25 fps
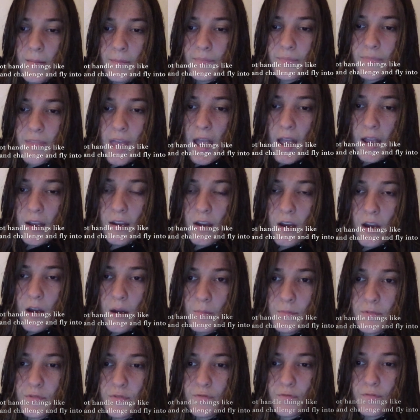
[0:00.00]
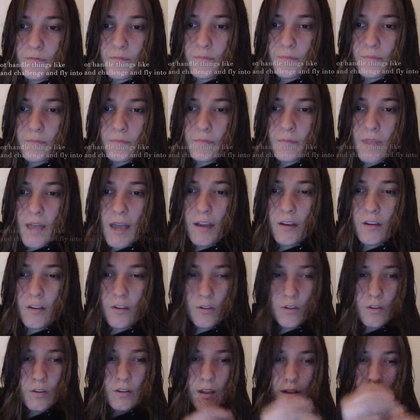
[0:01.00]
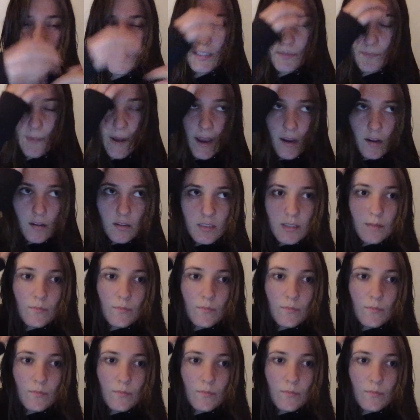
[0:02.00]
that comes that inspires